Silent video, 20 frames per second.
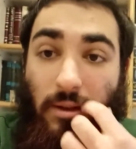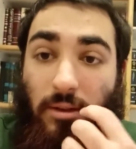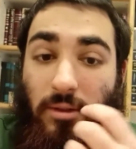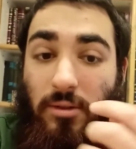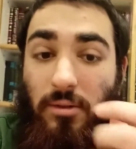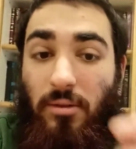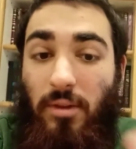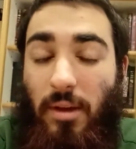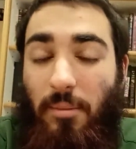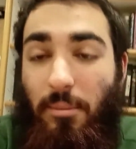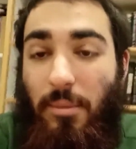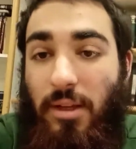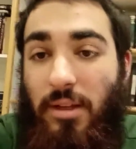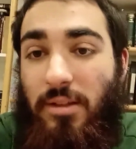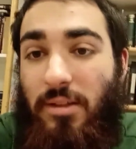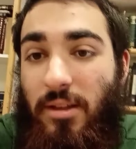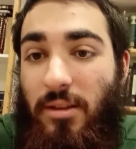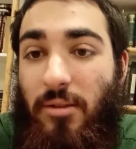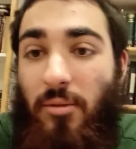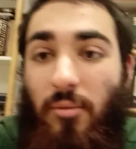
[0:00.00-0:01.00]
So that
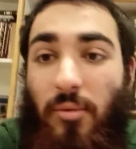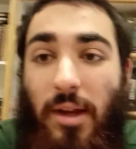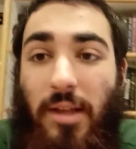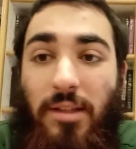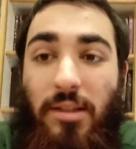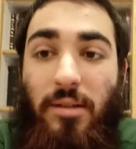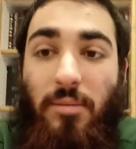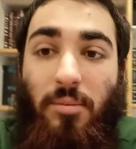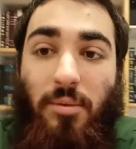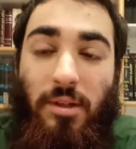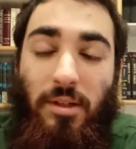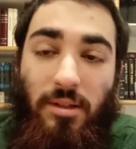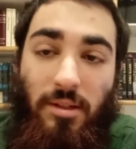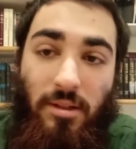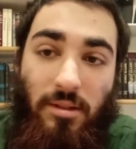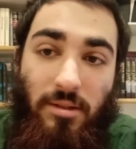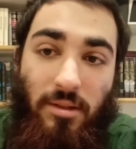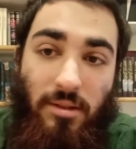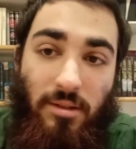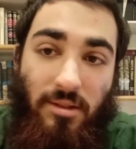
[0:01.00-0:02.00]
means that the recipe
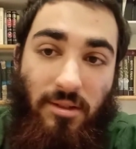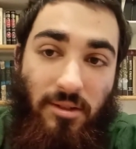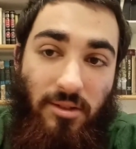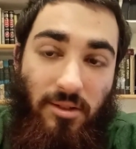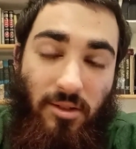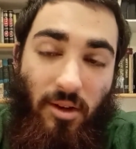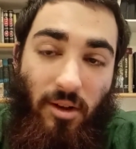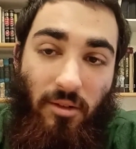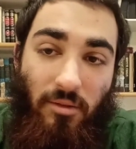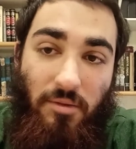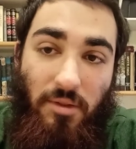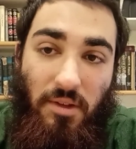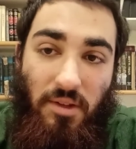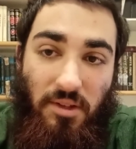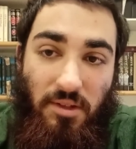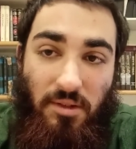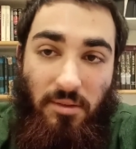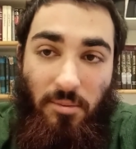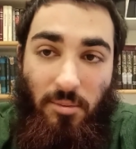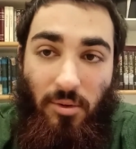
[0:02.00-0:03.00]
to solve
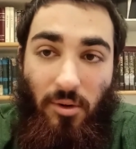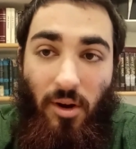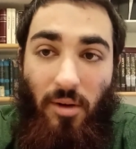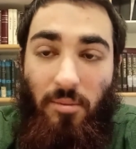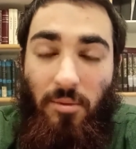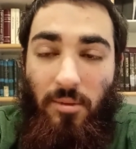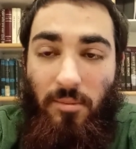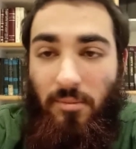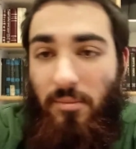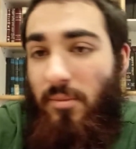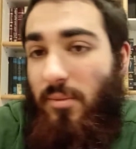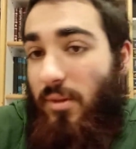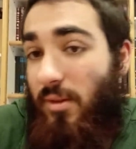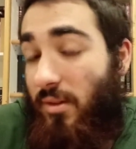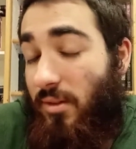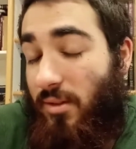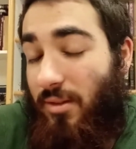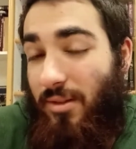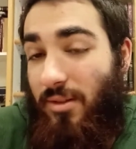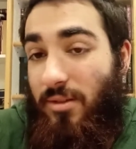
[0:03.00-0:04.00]
this problem,
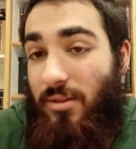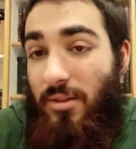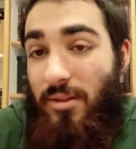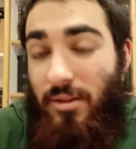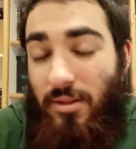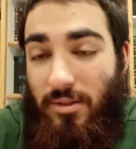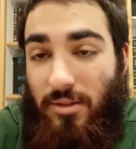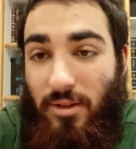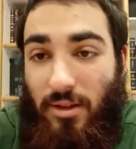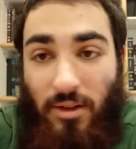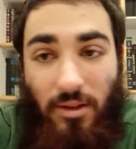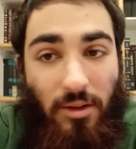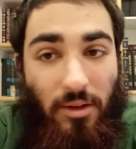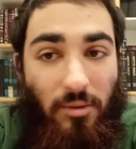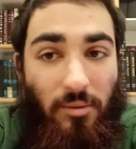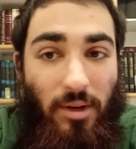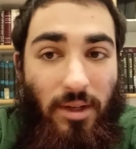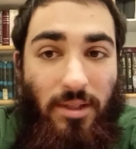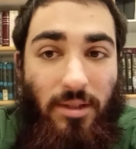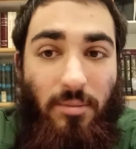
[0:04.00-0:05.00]
there's a clear
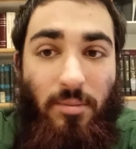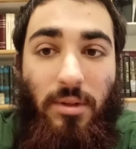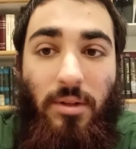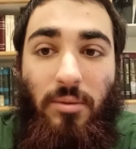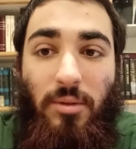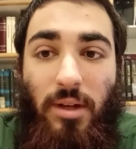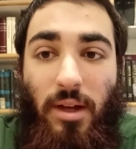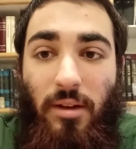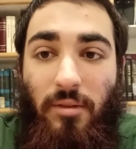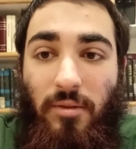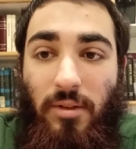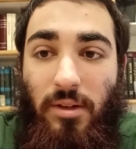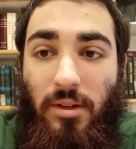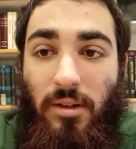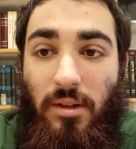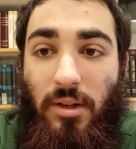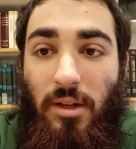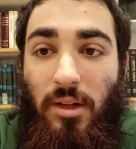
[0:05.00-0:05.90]
recipe we have here.